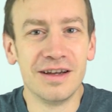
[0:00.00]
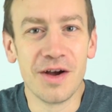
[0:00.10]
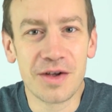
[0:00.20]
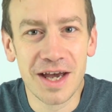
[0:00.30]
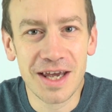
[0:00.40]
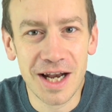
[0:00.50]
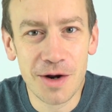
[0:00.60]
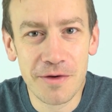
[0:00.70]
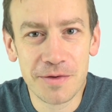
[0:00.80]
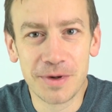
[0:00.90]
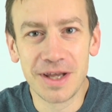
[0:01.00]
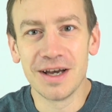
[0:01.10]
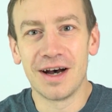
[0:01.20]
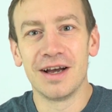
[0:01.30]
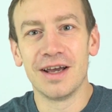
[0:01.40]
Okay, hello
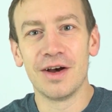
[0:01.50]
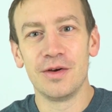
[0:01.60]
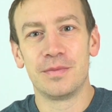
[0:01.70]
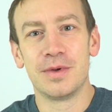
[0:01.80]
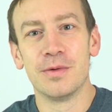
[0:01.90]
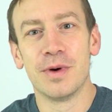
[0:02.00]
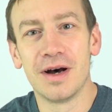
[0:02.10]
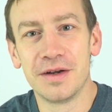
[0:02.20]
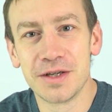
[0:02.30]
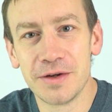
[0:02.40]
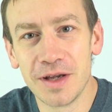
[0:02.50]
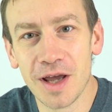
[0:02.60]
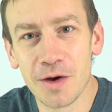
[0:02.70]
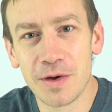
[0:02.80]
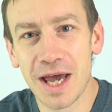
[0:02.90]
everybody. I hope you are
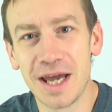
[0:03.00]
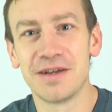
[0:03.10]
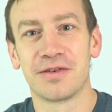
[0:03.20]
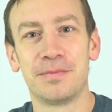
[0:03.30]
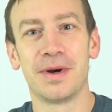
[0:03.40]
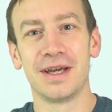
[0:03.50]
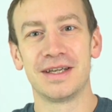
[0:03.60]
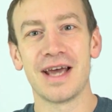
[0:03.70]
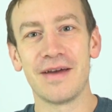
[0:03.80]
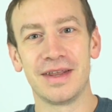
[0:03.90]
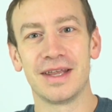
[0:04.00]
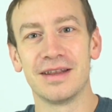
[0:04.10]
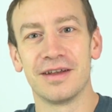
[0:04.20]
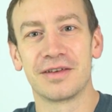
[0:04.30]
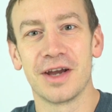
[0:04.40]
doing okay despite
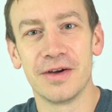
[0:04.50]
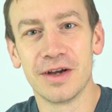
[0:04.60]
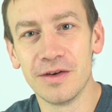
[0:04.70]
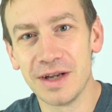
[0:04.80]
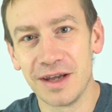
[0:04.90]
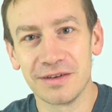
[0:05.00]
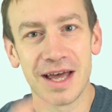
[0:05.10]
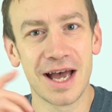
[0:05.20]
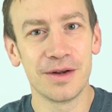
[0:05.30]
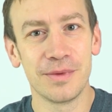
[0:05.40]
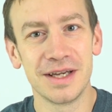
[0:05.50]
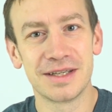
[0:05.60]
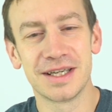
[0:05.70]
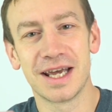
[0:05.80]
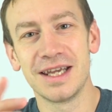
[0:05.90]
everything that's going on. It's Halloween
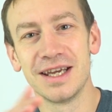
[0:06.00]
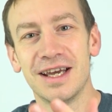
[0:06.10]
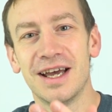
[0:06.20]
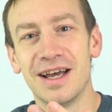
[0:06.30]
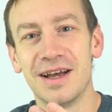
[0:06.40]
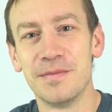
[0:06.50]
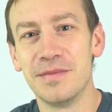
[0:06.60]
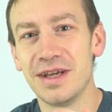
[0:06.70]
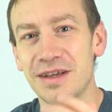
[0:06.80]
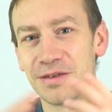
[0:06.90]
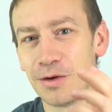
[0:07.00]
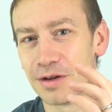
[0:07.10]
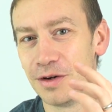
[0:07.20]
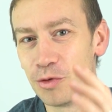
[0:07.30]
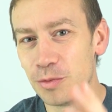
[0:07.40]
today. Um, it's not
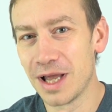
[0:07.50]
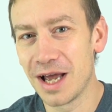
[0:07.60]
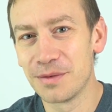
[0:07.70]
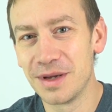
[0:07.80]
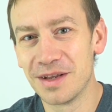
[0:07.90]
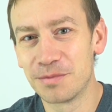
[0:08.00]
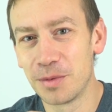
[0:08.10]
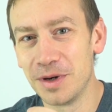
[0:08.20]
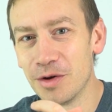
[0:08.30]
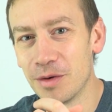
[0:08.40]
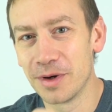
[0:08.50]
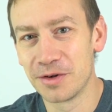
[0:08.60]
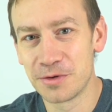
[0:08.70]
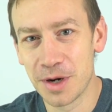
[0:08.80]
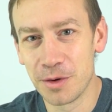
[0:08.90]
the normal Halloween. There's probably not
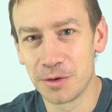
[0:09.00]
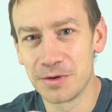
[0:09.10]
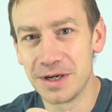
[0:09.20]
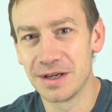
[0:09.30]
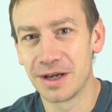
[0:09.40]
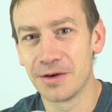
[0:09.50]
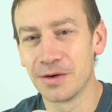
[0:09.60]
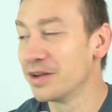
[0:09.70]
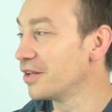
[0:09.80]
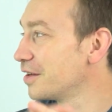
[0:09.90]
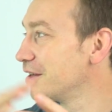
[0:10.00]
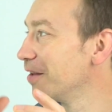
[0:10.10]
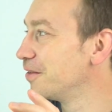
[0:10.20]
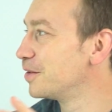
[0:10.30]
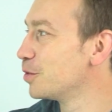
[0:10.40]
much trick or treating going on. There's actually
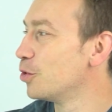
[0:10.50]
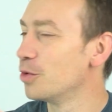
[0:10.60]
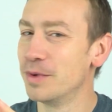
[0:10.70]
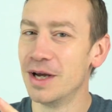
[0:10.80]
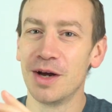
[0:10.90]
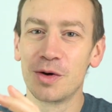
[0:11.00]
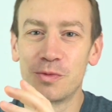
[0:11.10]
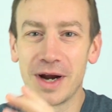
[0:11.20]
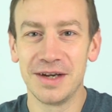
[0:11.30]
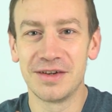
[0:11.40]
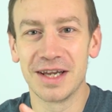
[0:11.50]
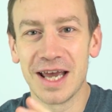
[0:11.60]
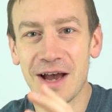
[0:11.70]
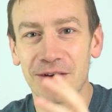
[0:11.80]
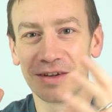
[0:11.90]
a storm
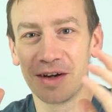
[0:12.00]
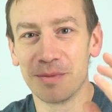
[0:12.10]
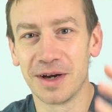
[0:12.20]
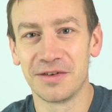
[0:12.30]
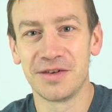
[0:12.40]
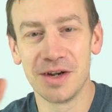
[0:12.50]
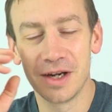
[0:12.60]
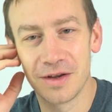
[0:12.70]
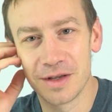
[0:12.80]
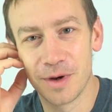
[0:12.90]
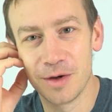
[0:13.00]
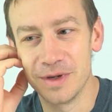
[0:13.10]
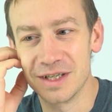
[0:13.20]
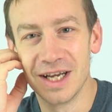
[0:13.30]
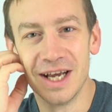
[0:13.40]
raging outside my studio at the
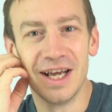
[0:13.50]
moment.